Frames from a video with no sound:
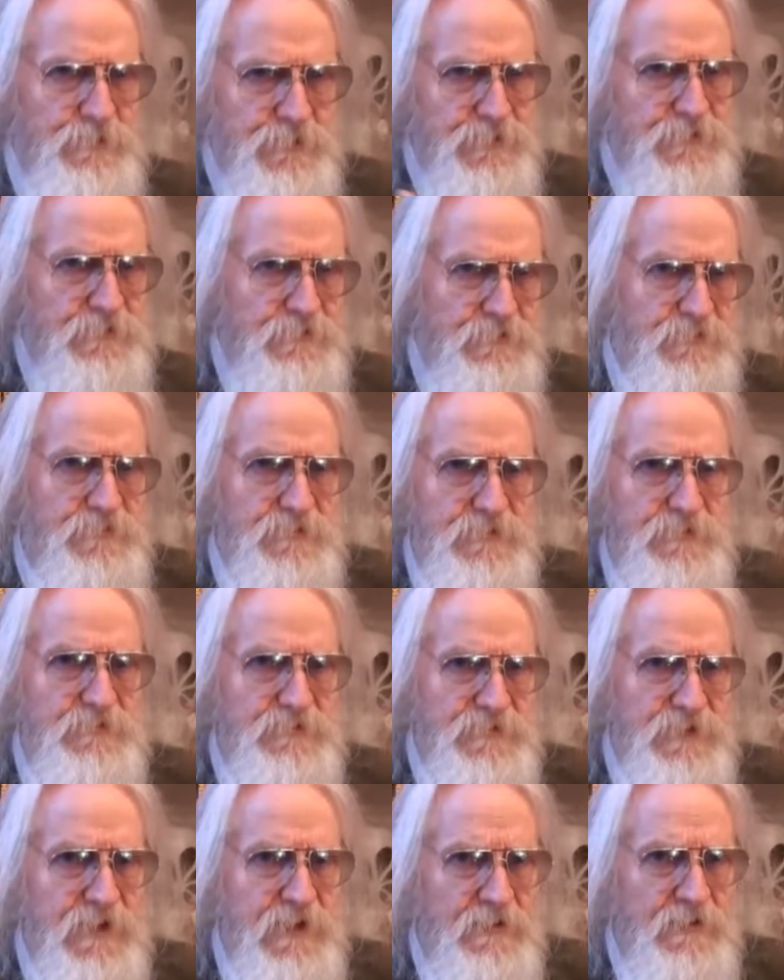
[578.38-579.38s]
you
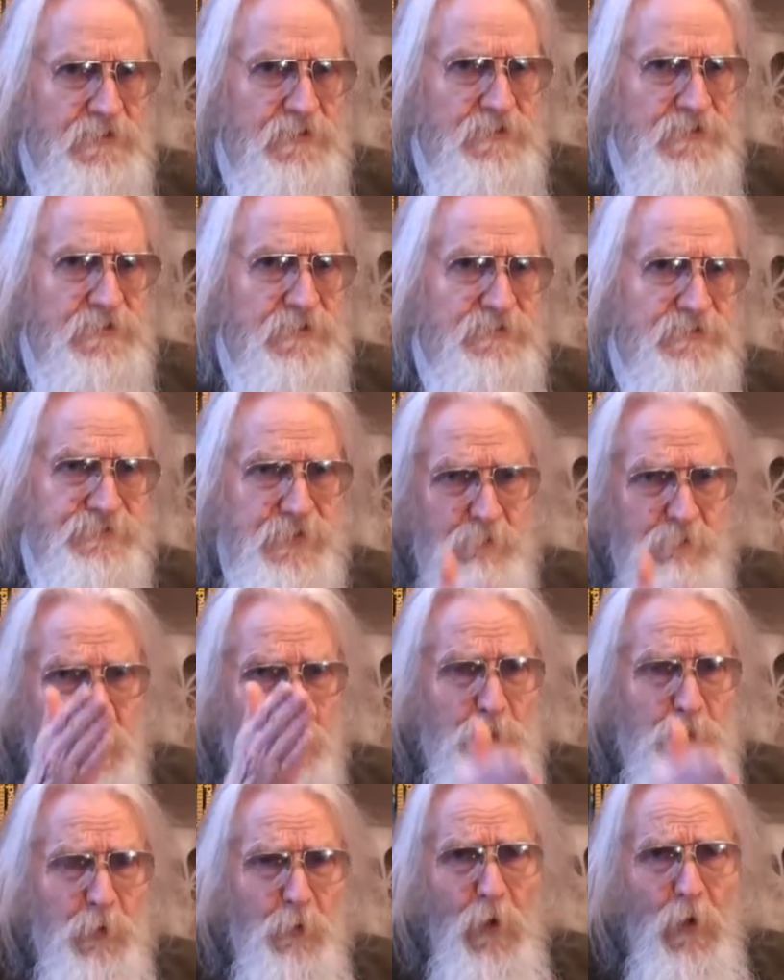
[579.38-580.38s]
the illnesses from
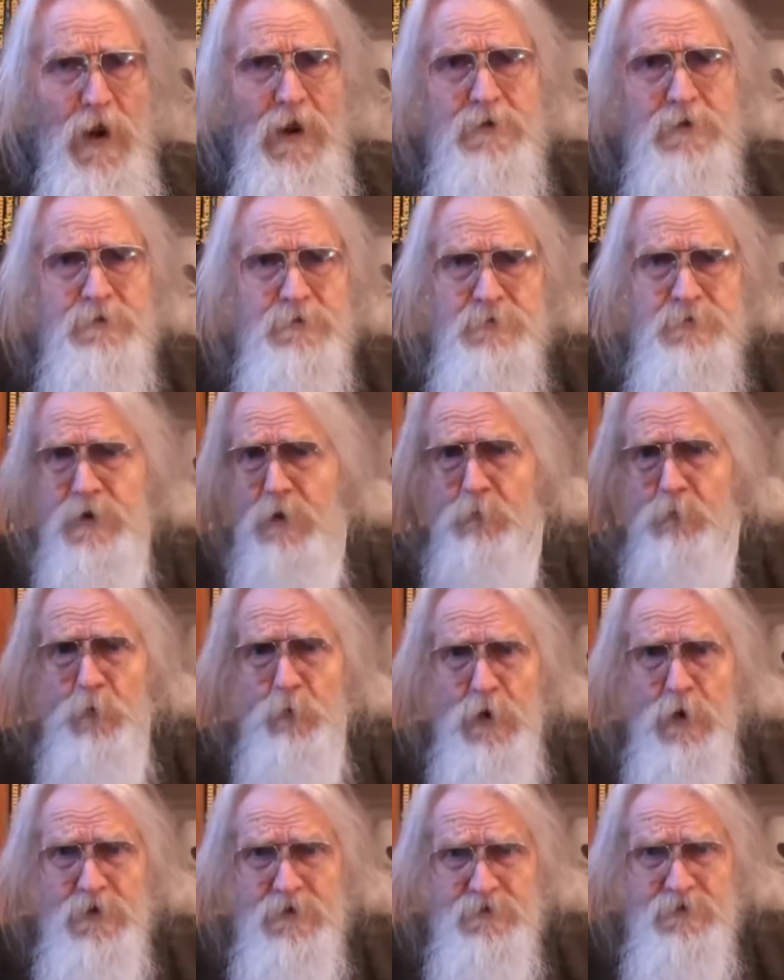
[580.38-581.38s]
number 1 to number
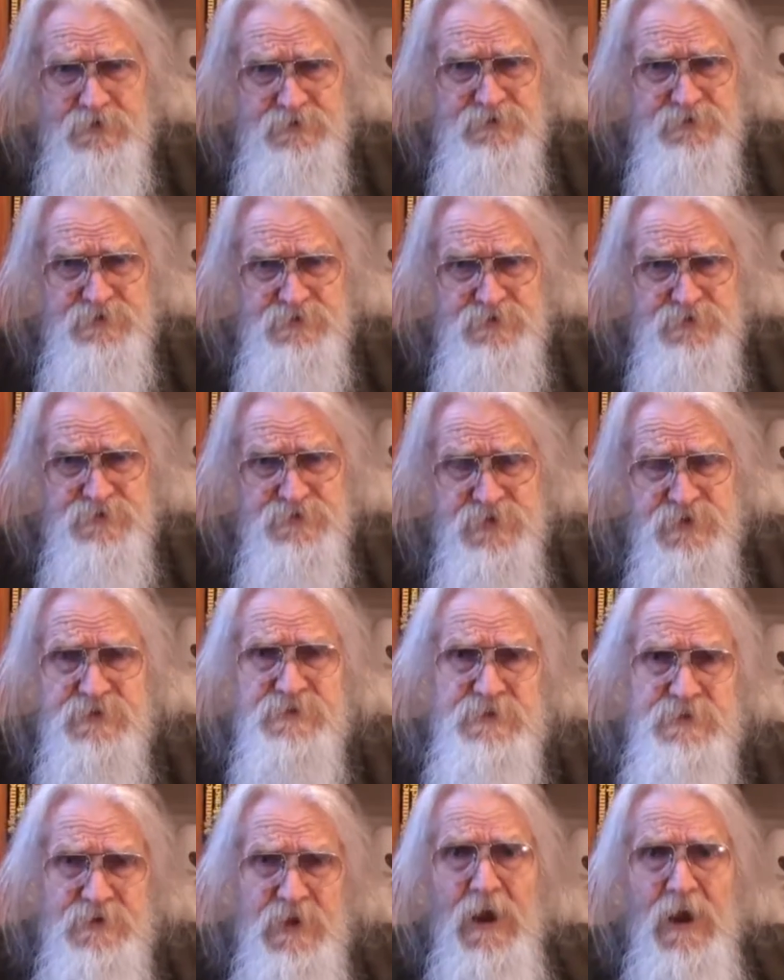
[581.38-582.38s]

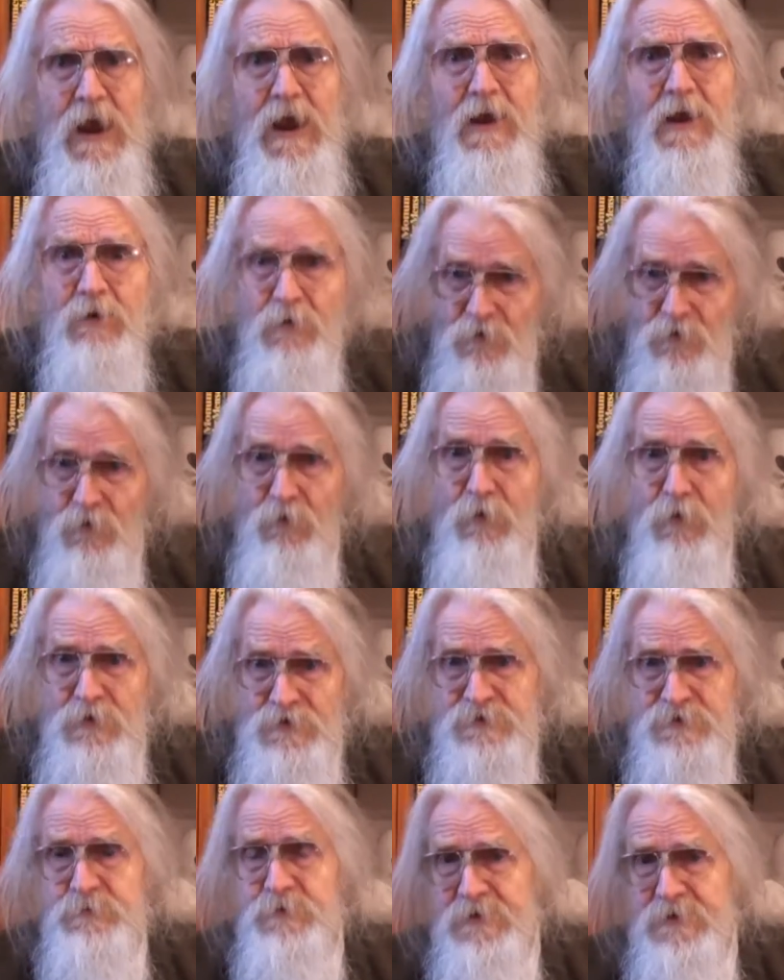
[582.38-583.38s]
166, and
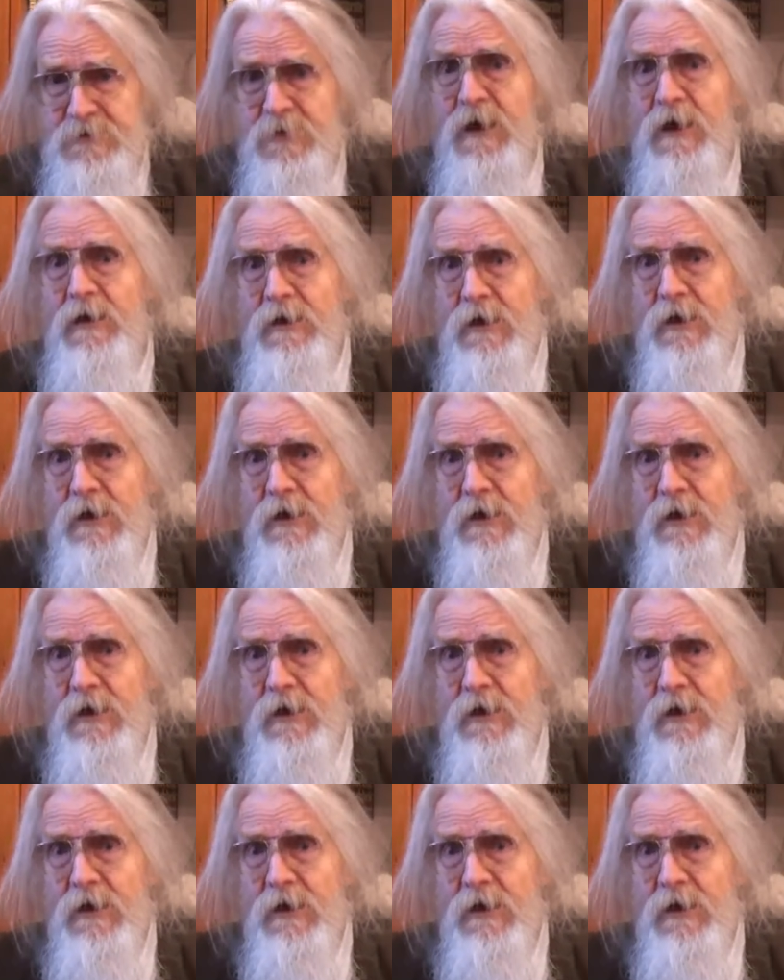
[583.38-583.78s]
also in